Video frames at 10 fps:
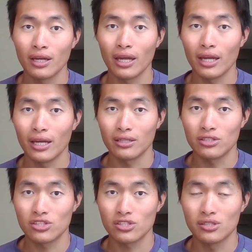And
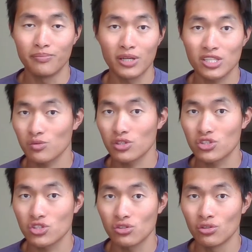the best way
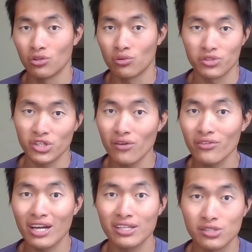to resolve
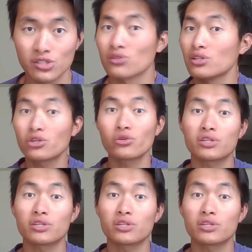that is to literally